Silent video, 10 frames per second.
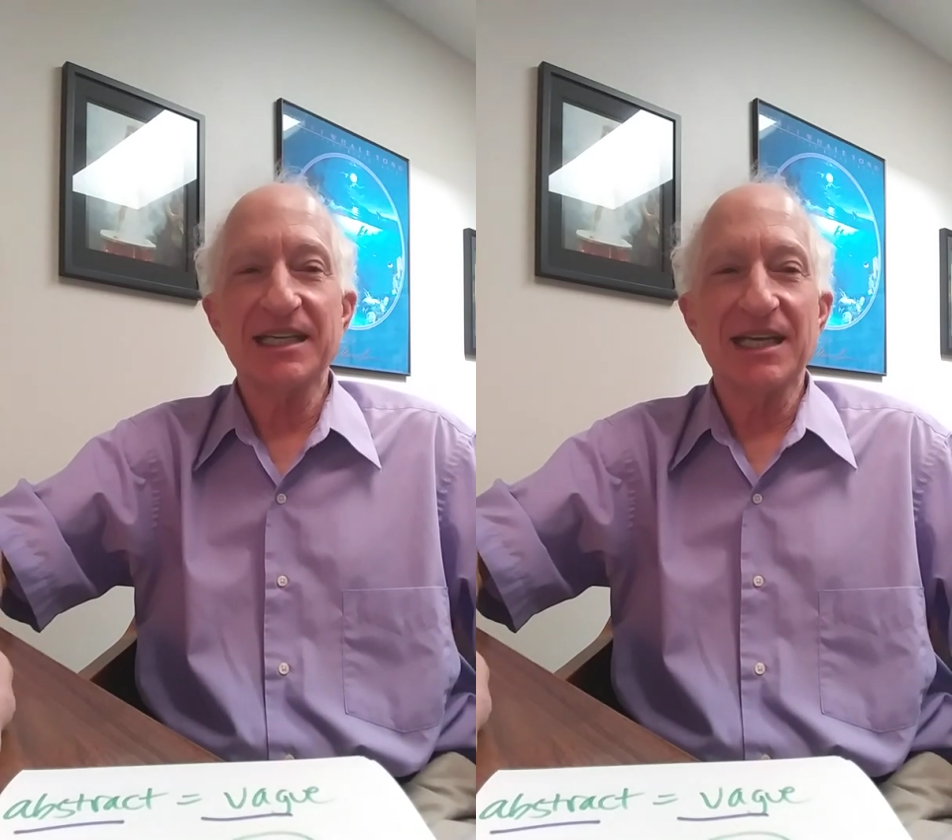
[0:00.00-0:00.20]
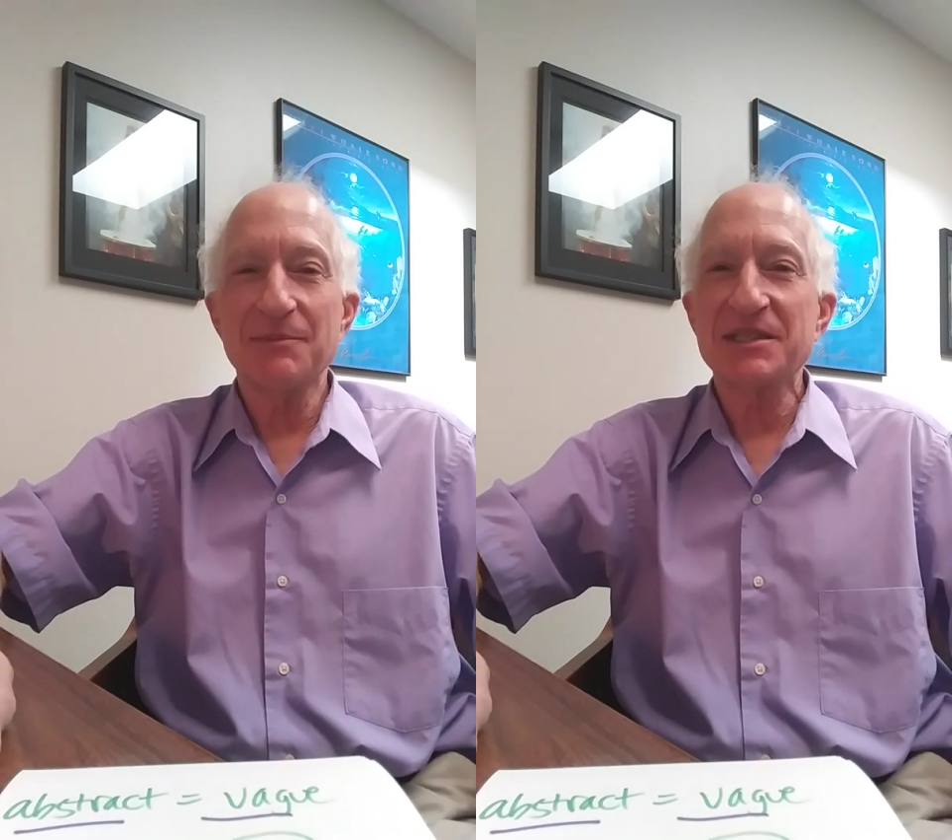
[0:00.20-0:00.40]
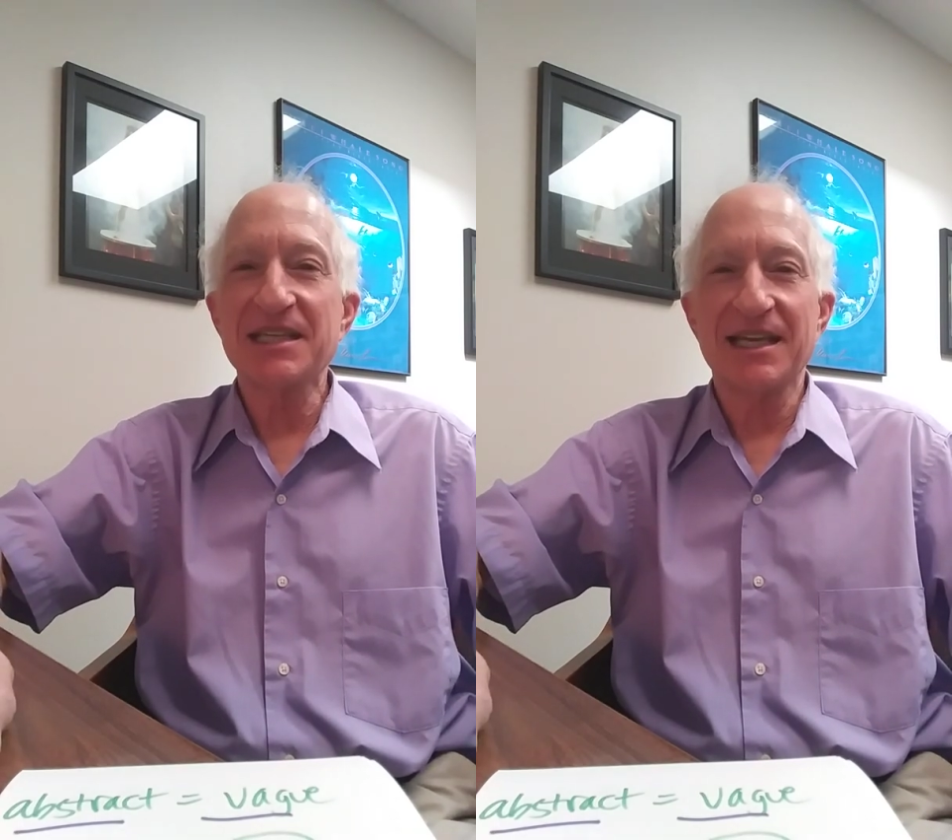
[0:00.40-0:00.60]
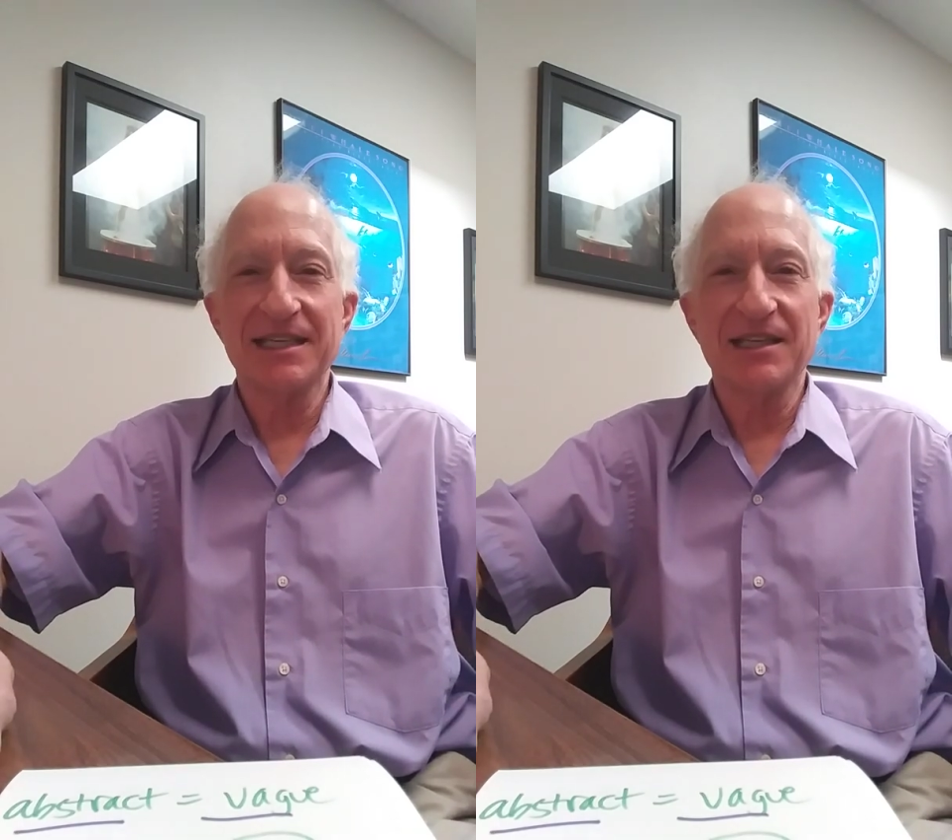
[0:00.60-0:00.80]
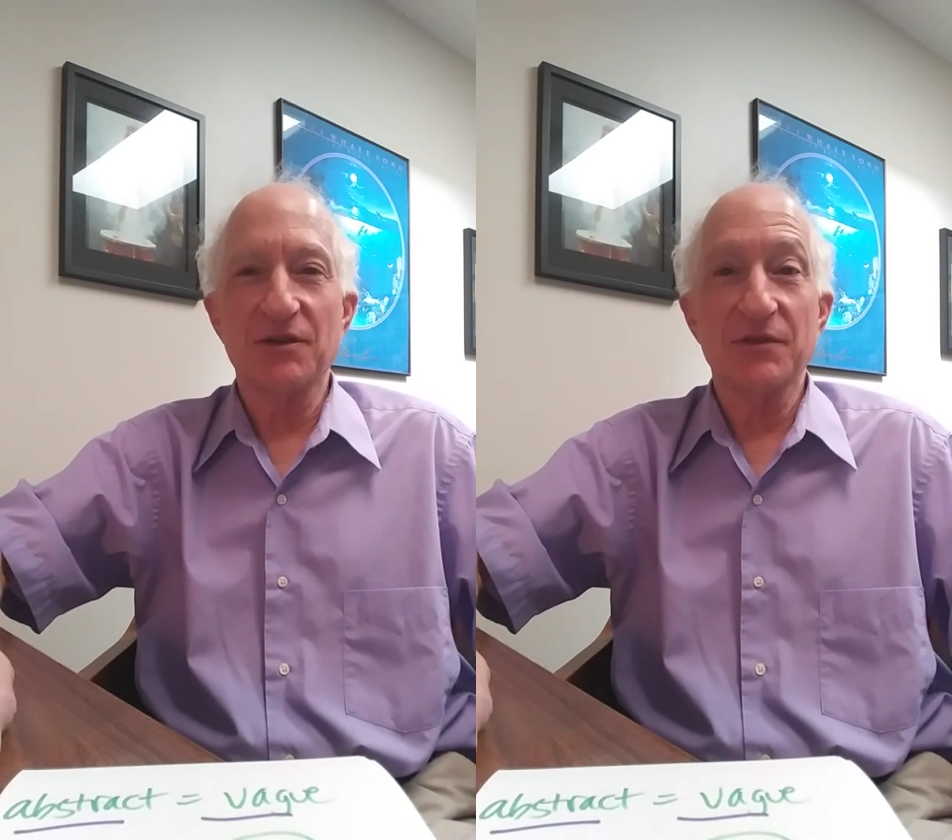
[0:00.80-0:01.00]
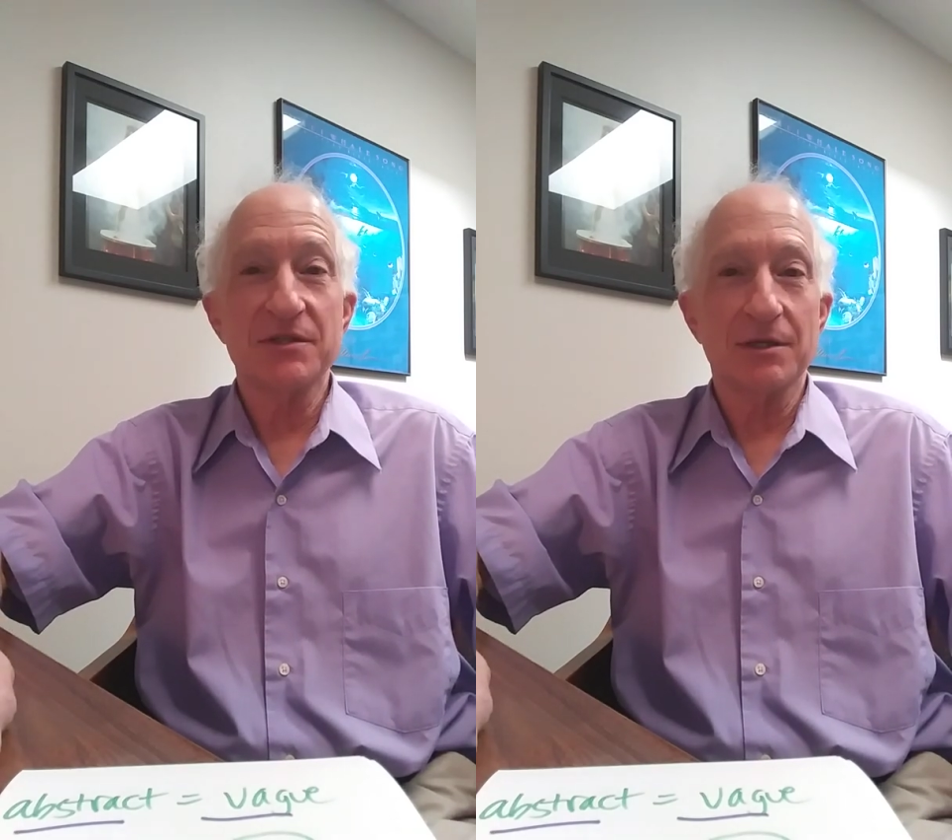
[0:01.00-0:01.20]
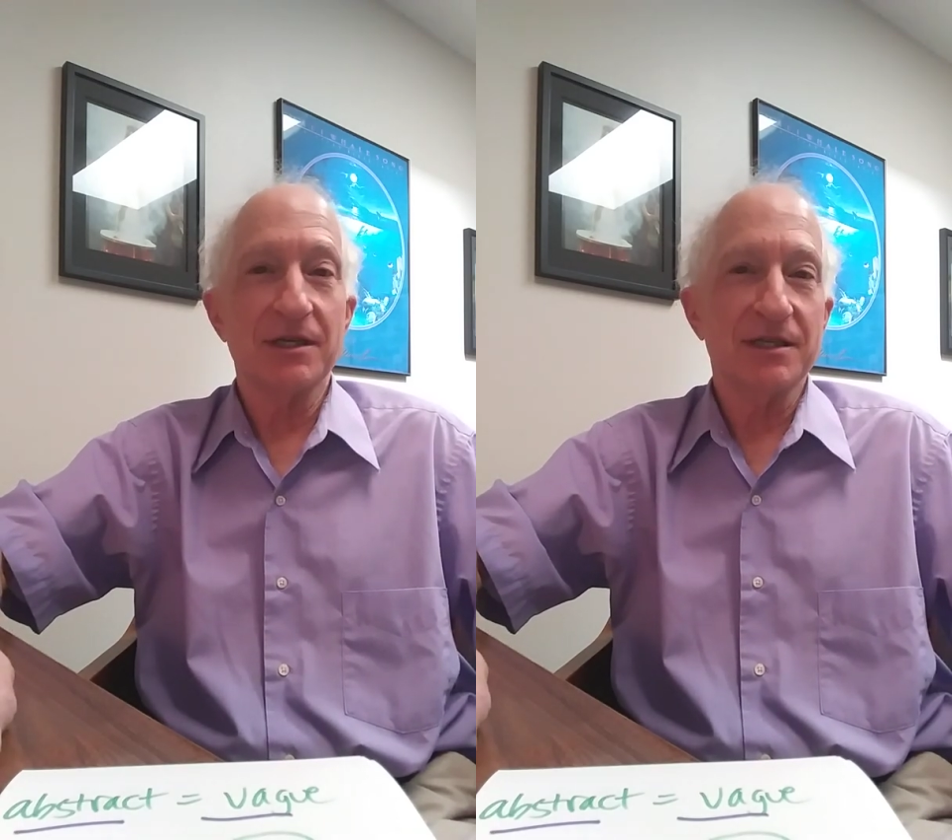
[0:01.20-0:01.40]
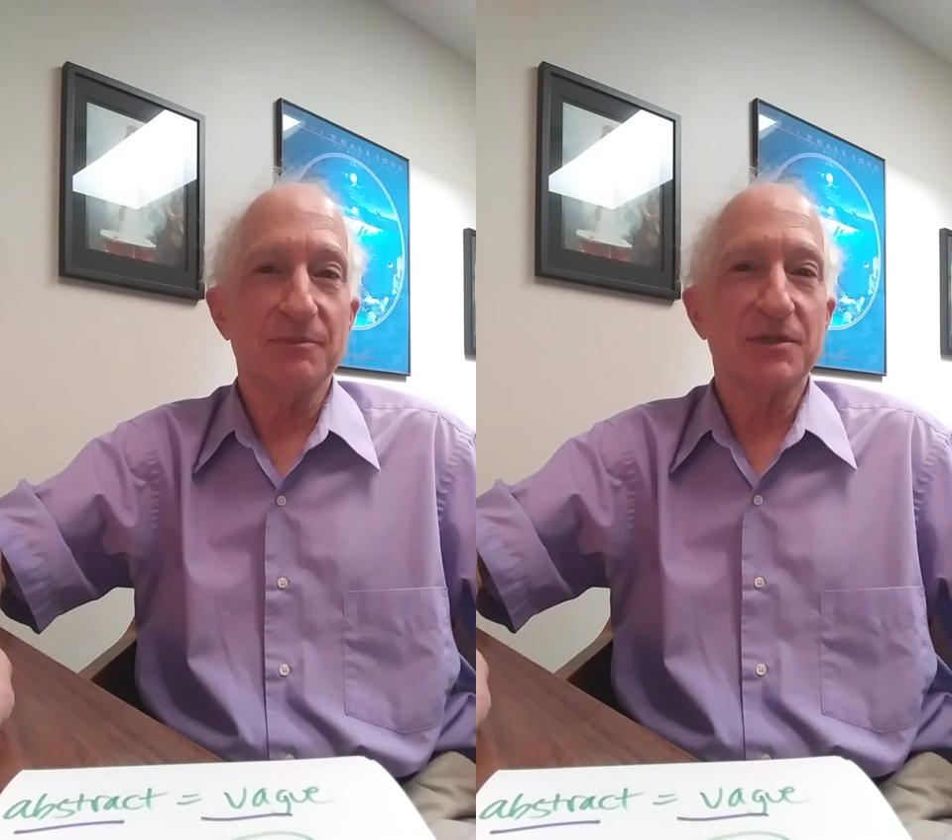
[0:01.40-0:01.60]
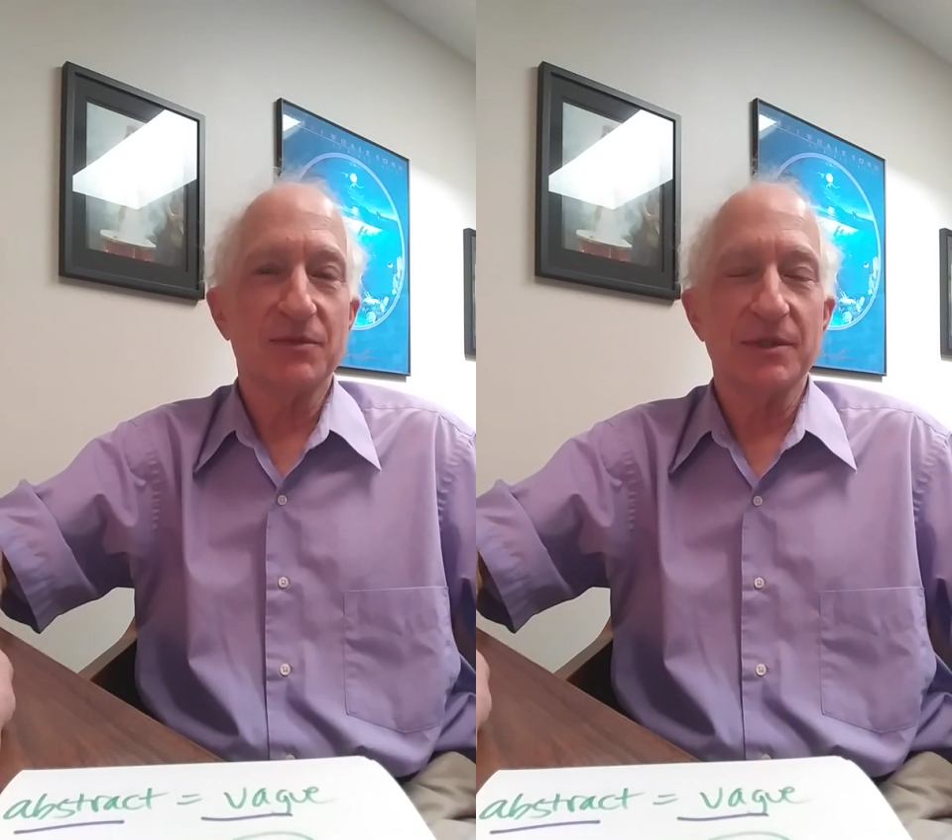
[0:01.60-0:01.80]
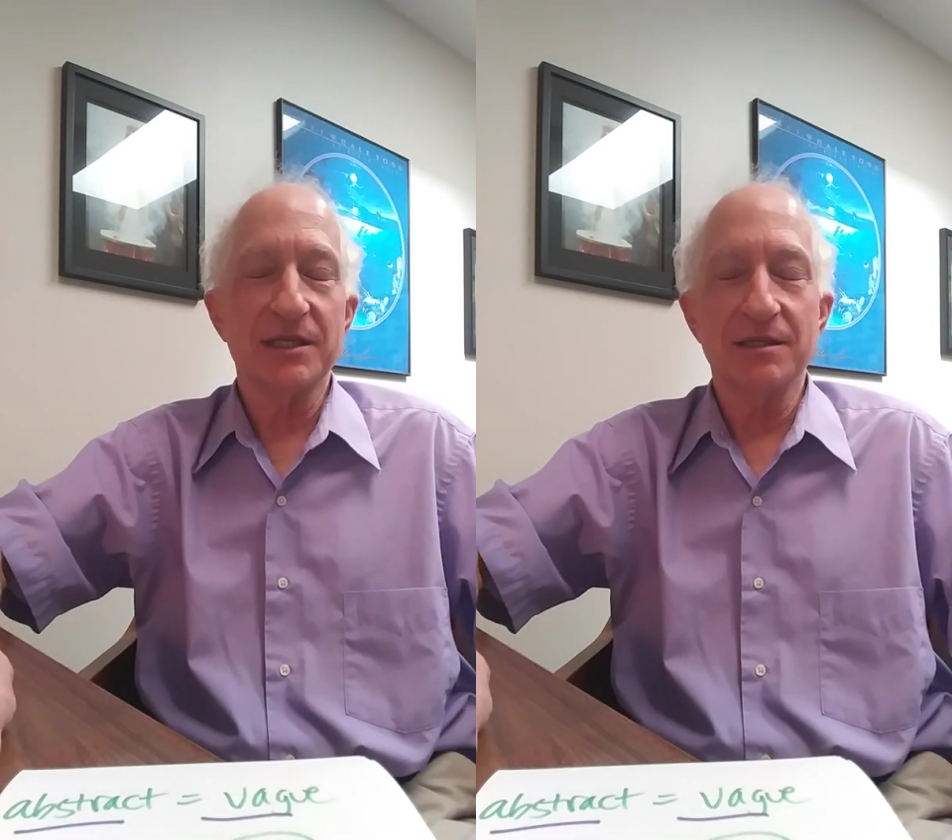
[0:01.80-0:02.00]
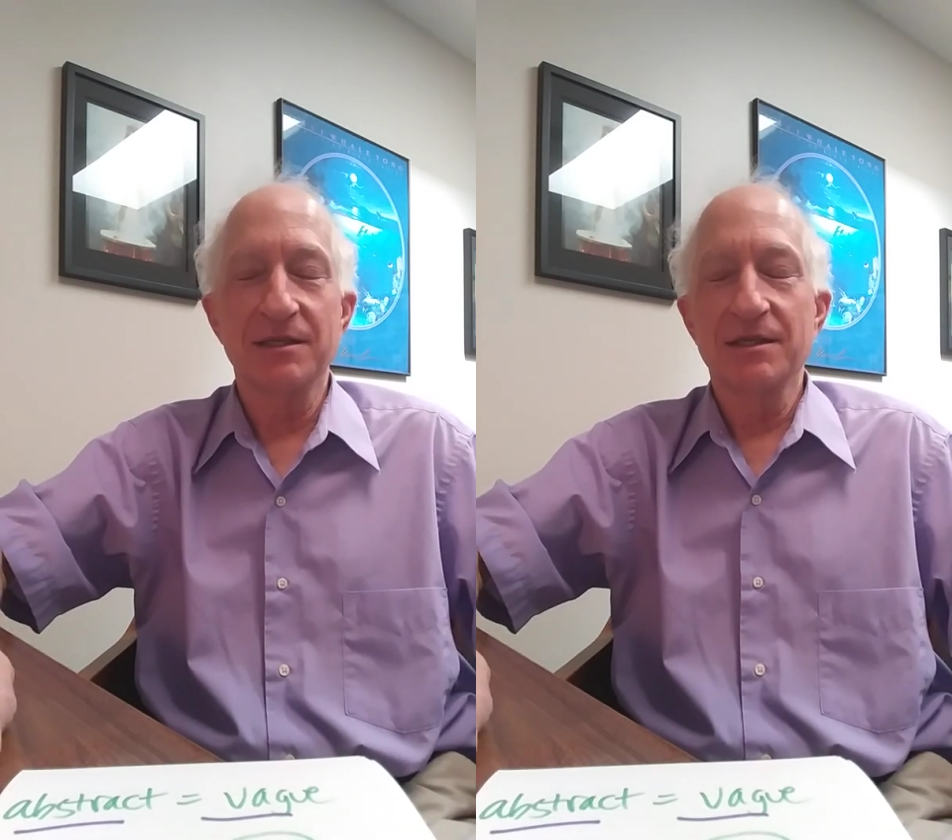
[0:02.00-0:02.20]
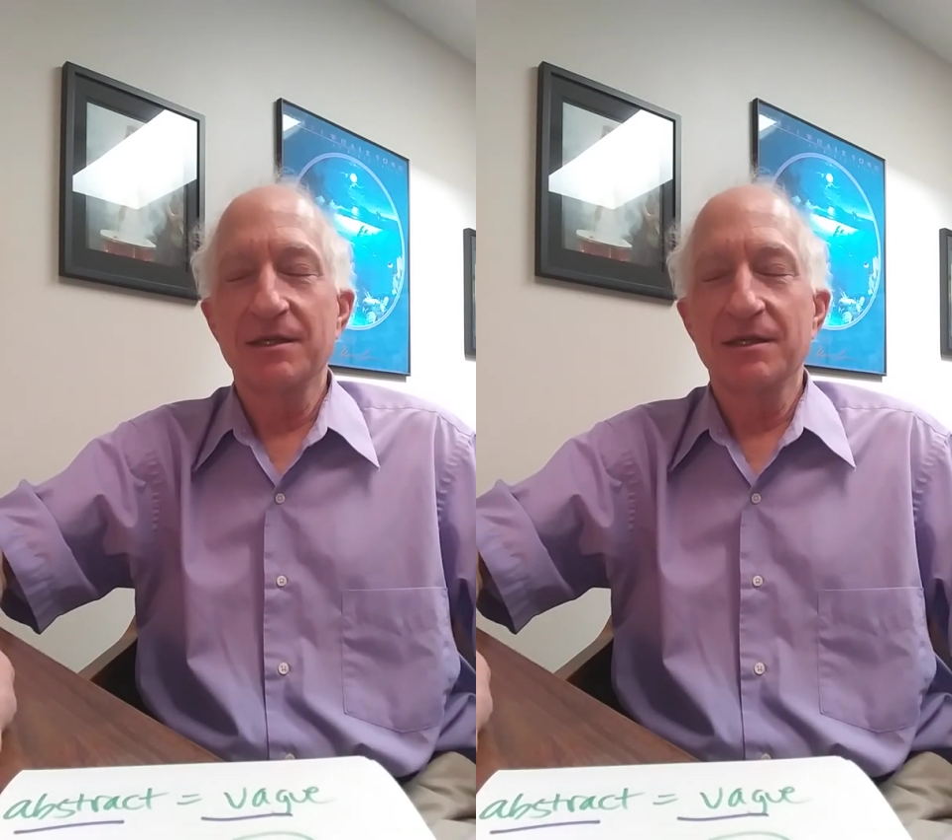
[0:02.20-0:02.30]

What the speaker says: and I'm standing there on the side in between